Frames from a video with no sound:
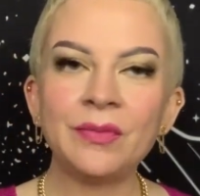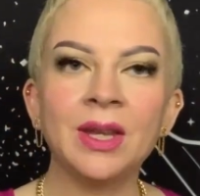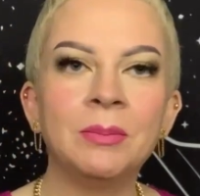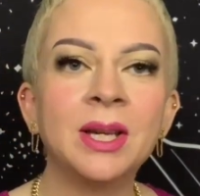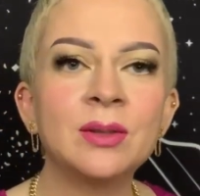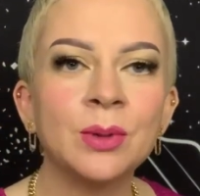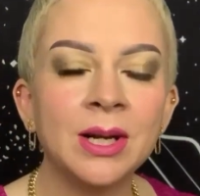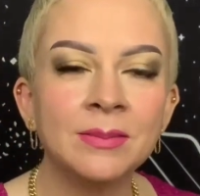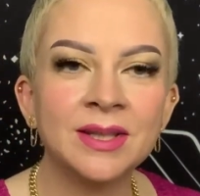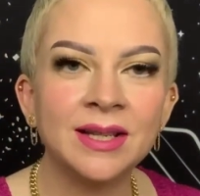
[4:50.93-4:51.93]
Because what
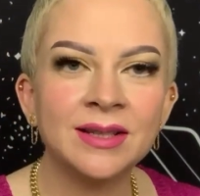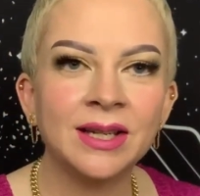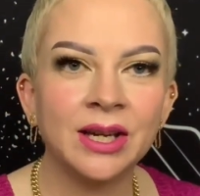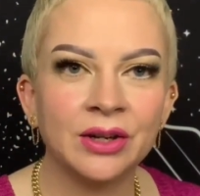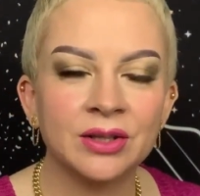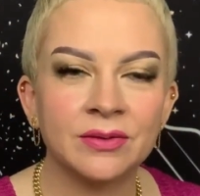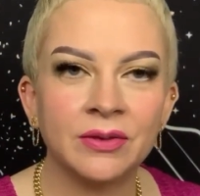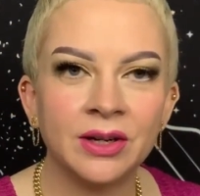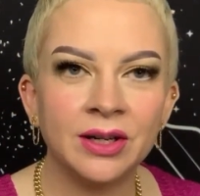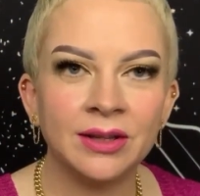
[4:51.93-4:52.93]
I'm sensing here is
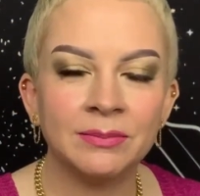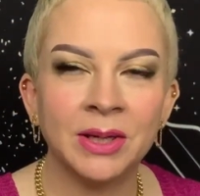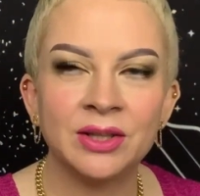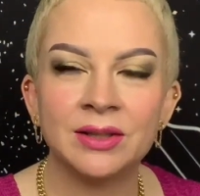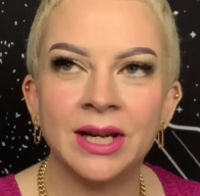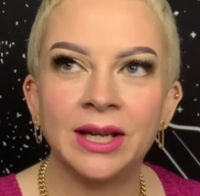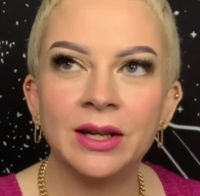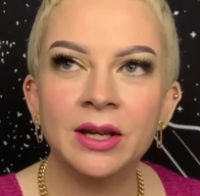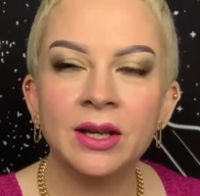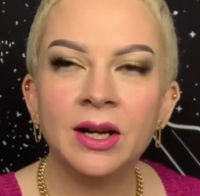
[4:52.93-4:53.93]
very much like,
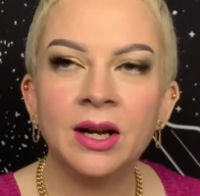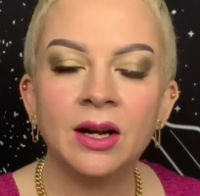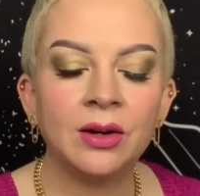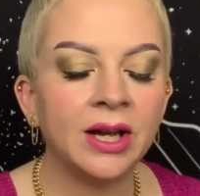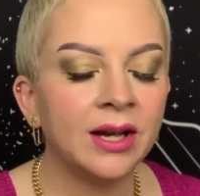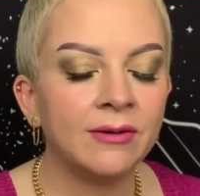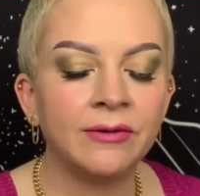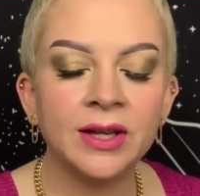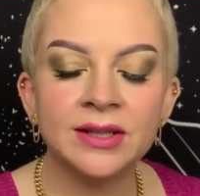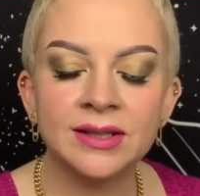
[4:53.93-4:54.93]
okay, I
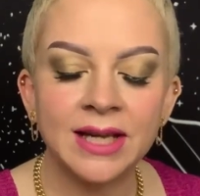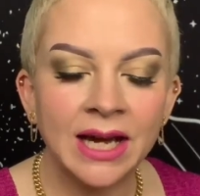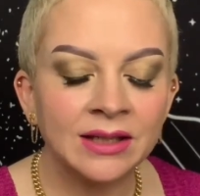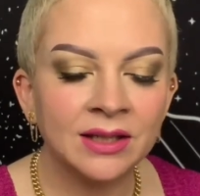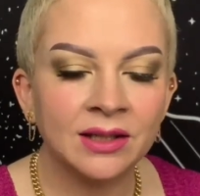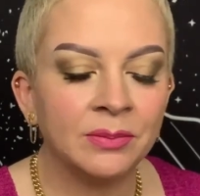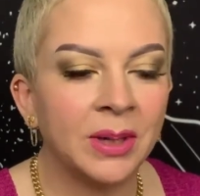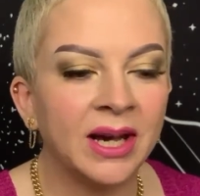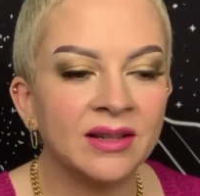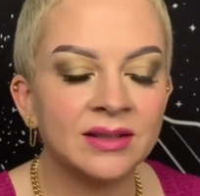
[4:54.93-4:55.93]
felt stagnant in the
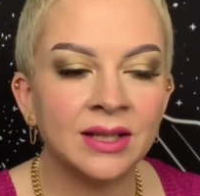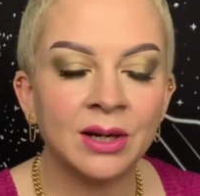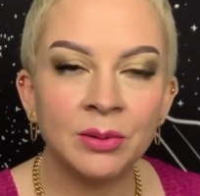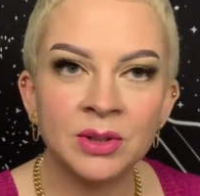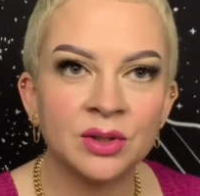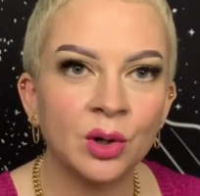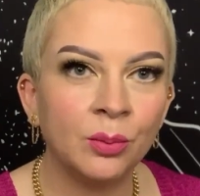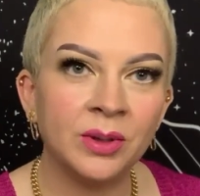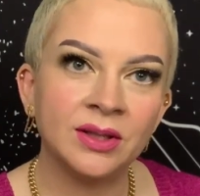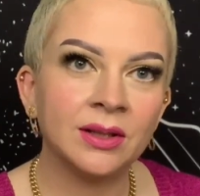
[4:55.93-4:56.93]
past and now I'm just
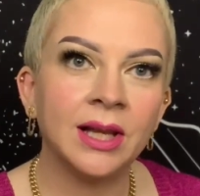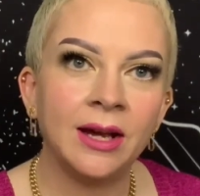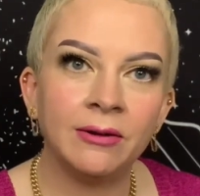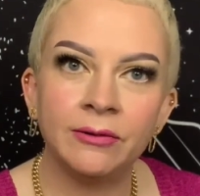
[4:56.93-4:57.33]
open to life.